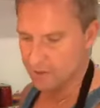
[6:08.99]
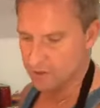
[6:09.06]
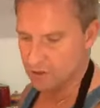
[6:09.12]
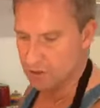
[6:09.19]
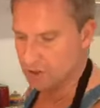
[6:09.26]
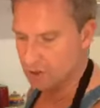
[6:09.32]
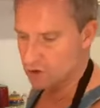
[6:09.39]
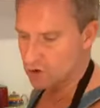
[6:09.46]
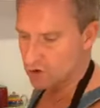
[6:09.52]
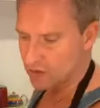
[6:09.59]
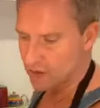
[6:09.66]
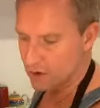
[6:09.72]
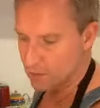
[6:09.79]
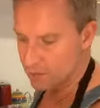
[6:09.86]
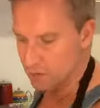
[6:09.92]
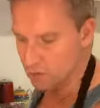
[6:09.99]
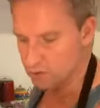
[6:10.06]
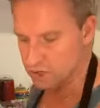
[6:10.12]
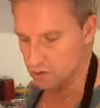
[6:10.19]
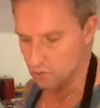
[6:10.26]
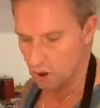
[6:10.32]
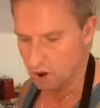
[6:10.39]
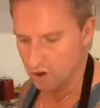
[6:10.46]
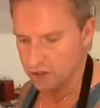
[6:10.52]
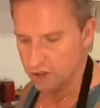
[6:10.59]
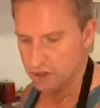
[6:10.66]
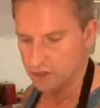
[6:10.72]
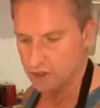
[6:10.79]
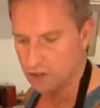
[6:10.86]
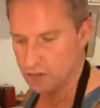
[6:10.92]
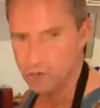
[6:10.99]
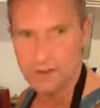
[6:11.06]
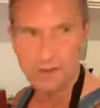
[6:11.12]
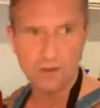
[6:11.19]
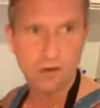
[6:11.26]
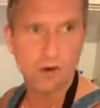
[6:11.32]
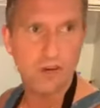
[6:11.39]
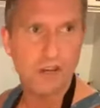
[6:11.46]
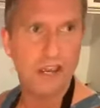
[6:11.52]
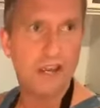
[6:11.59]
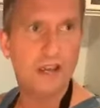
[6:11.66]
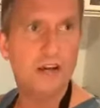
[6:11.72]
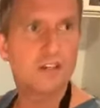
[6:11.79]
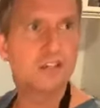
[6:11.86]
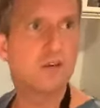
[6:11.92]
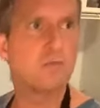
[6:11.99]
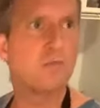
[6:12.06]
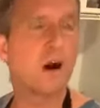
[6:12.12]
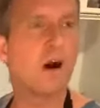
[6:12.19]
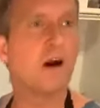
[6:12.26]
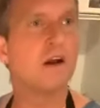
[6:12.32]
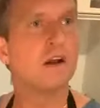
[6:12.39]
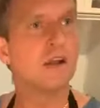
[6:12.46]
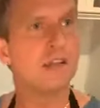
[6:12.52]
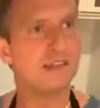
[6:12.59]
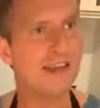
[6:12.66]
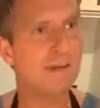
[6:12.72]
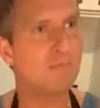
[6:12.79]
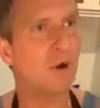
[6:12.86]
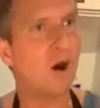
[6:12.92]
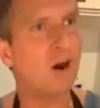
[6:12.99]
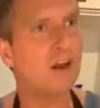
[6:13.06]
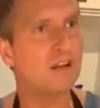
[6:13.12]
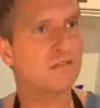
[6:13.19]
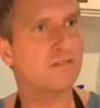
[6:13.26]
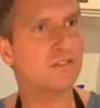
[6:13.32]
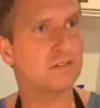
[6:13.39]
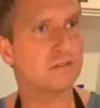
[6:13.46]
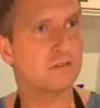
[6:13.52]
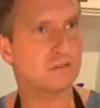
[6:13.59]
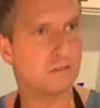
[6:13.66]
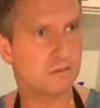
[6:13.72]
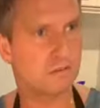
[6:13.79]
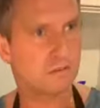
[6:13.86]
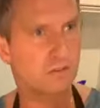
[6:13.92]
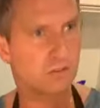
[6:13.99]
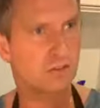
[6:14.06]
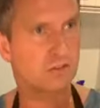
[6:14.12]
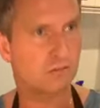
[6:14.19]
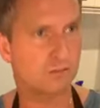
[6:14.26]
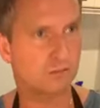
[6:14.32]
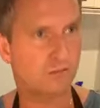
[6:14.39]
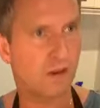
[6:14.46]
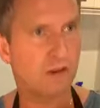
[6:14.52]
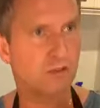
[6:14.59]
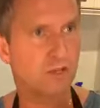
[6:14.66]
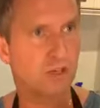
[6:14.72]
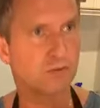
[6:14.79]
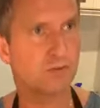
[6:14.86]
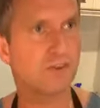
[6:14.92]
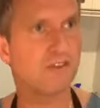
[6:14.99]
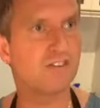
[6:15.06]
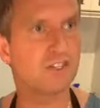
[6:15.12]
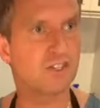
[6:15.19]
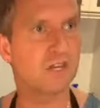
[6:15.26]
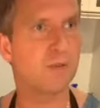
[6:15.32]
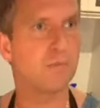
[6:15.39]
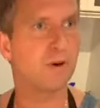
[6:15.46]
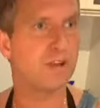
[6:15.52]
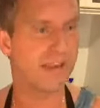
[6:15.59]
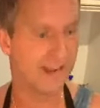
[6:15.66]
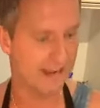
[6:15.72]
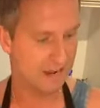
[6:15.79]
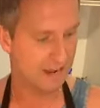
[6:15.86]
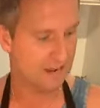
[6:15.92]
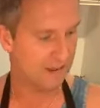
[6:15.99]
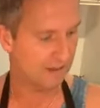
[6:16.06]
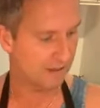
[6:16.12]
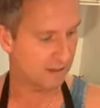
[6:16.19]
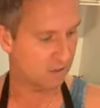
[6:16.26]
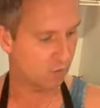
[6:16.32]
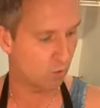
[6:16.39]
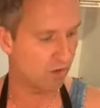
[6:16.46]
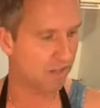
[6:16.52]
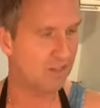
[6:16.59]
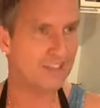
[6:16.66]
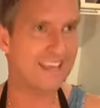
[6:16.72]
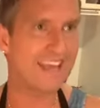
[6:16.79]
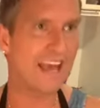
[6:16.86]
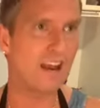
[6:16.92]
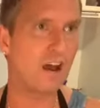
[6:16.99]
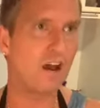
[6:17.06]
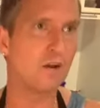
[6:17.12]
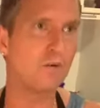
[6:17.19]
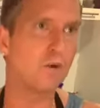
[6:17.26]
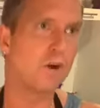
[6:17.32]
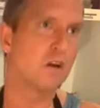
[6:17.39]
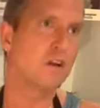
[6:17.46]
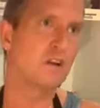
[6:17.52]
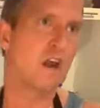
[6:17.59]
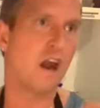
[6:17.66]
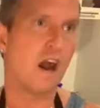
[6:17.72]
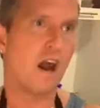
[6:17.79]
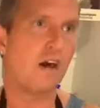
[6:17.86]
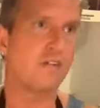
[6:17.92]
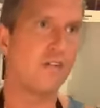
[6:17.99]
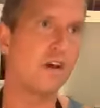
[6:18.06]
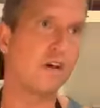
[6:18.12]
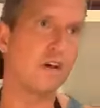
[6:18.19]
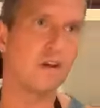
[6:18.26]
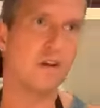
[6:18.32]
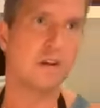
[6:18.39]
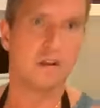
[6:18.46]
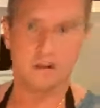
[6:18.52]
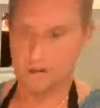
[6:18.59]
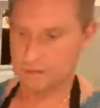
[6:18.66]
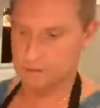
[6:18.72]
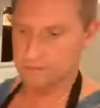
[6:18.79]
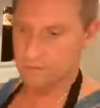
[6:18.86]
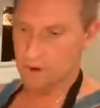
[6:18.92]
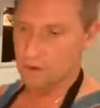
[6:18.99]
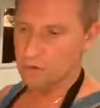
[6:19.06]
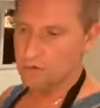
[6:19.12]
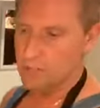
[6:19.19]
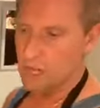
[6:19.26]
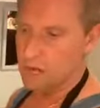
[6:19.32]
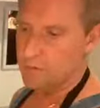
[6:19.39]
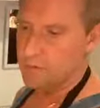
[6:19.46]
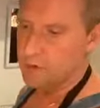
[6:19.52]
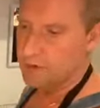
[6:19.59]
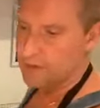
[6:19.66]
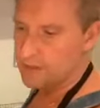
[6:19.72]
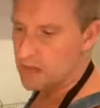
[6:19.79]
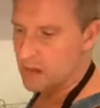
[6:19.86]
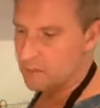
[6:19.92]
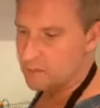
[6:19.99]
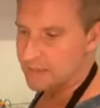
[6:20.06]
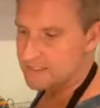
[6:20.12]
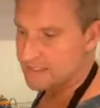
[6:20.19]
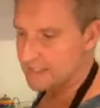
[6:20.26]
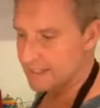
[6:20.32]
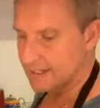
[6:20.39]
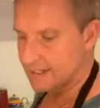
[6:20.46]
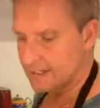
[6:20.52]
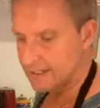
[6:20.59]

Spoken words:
We're just going to cook that up. And also what onion does when you cook it somewhat, in that pile of photos we originally put in, it's the one in the yellow card that folds open. Can't miss it.